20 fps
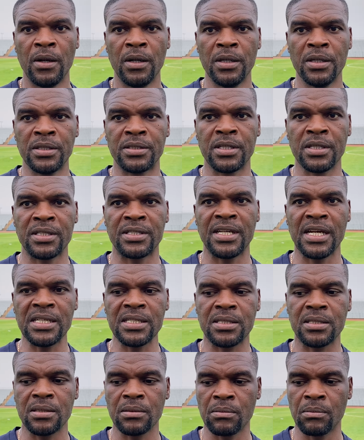It's just
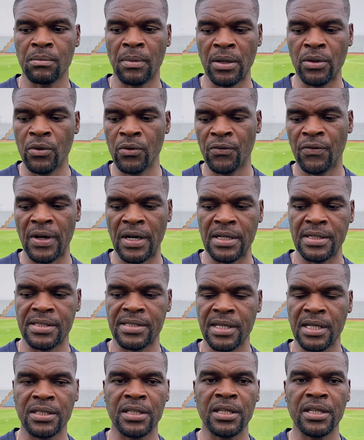maneuver, setting